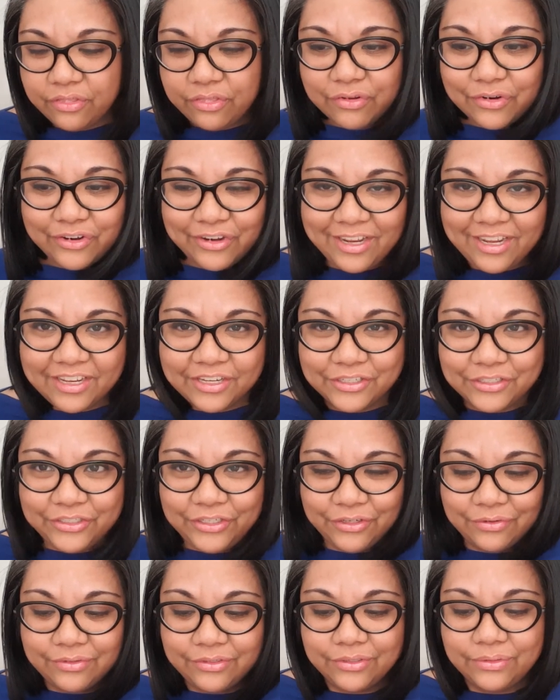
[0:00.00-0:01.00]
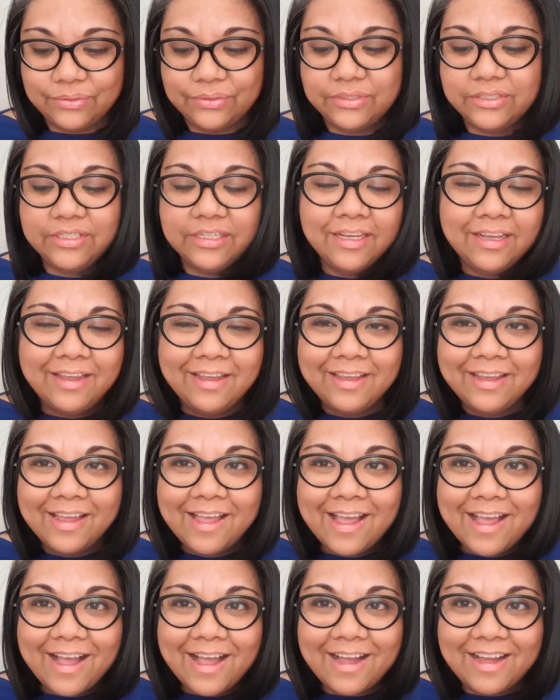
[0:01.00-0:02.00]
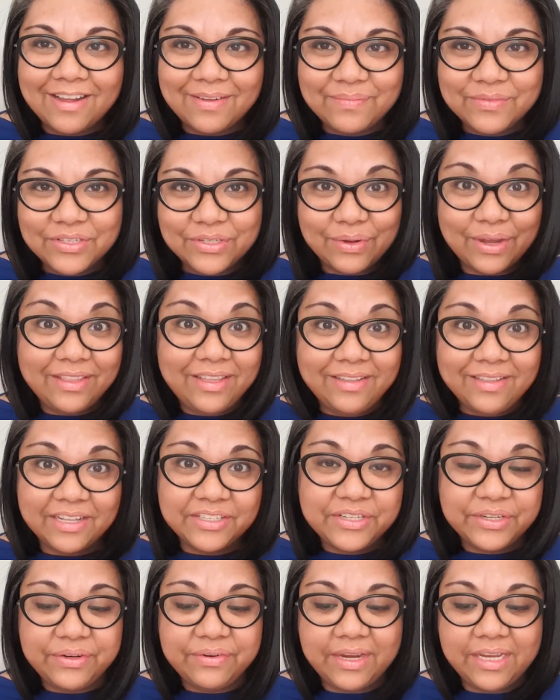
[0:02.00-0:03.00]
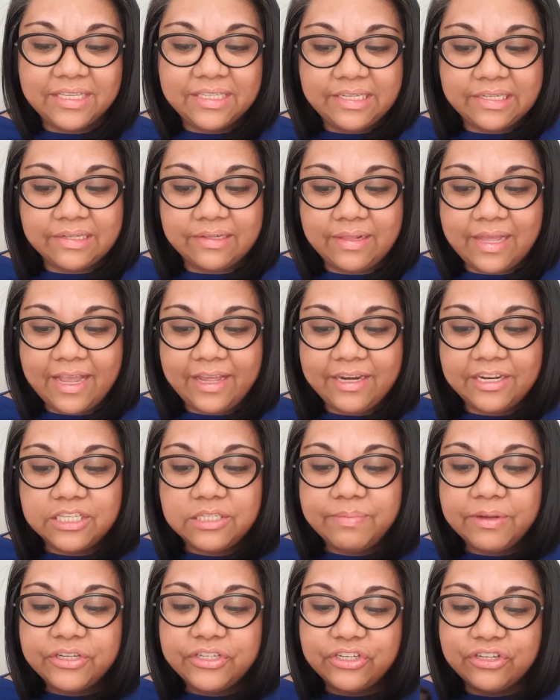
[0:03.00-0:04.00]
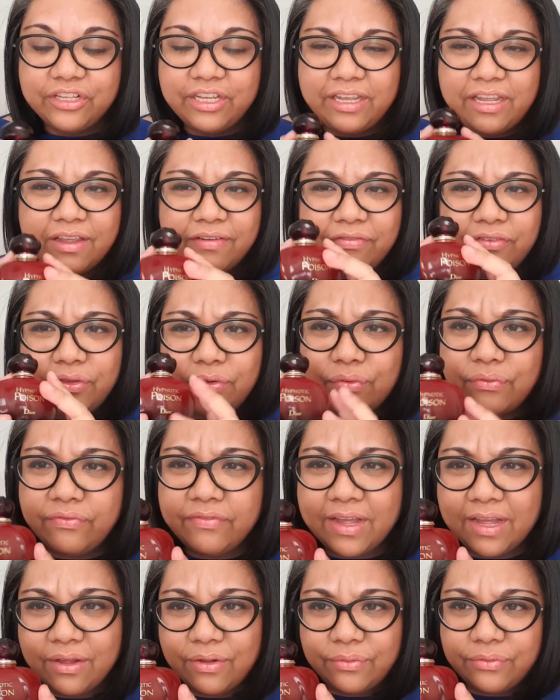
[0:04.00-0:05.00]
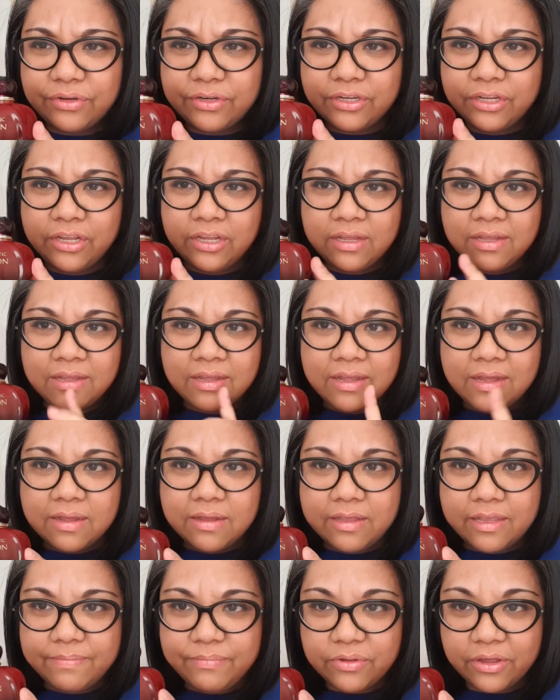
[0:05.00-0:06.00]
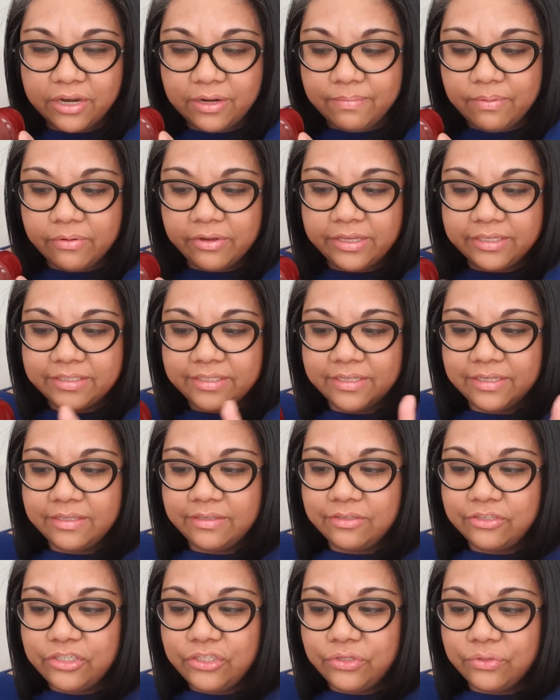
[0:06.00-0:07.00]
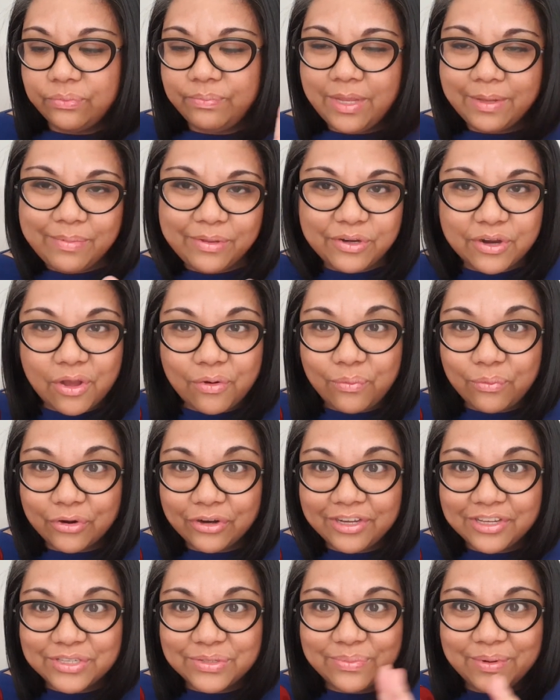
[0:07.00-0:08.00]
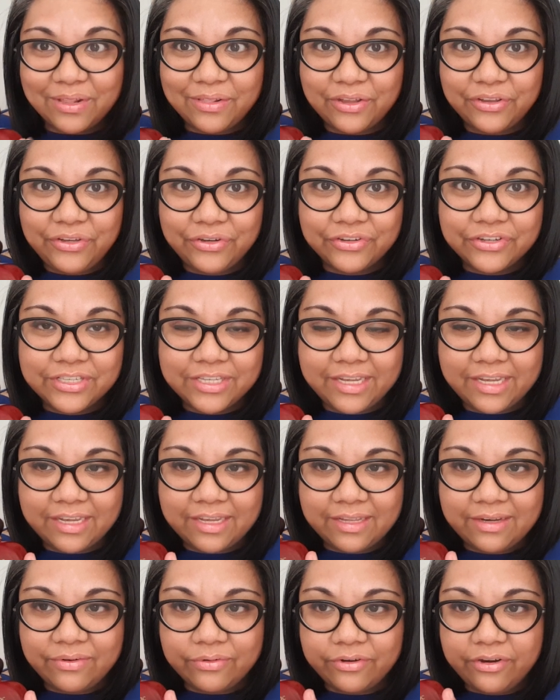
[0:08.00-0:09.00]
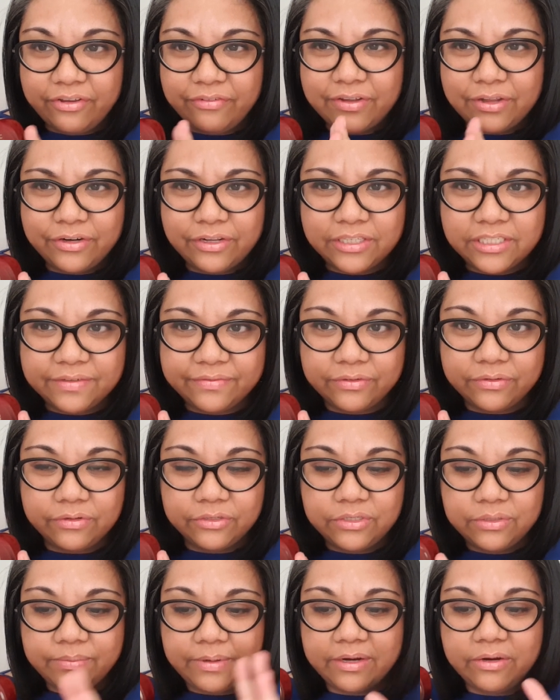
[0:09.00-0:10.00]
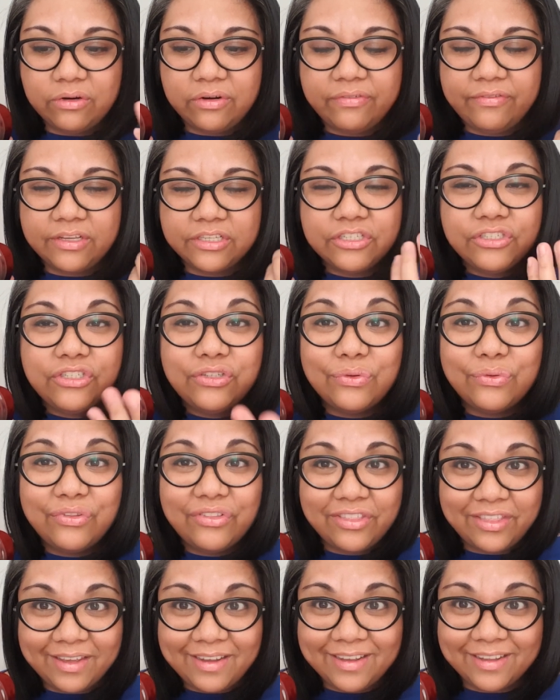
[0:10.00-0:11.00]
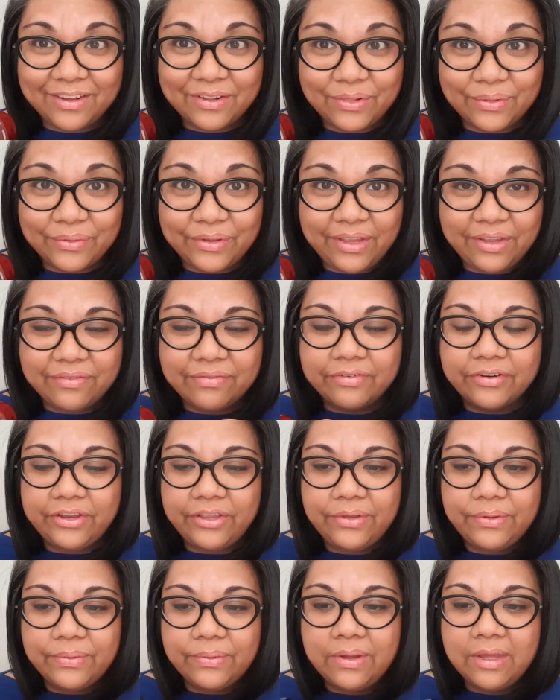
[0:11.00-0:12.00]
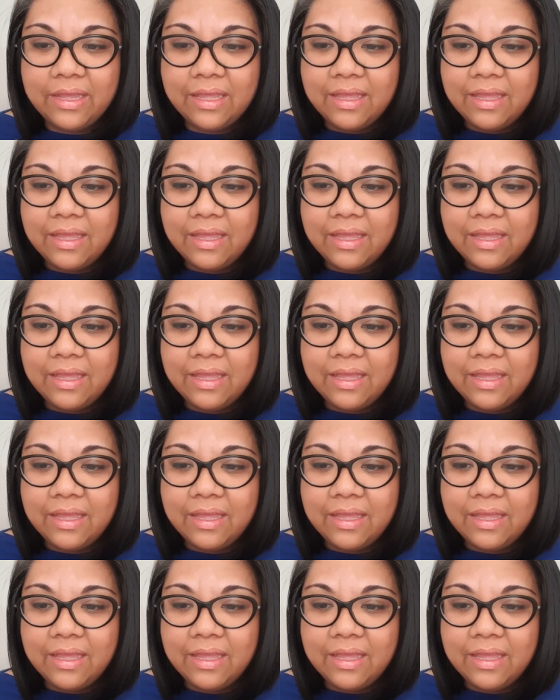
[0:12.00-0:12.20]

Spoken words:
euros. So I think that's a great deal. And especially if you found Hypnotic Poison to maybe not work as well on your skin, or you found it difficult to wear, or if it's too thick and cloying for you,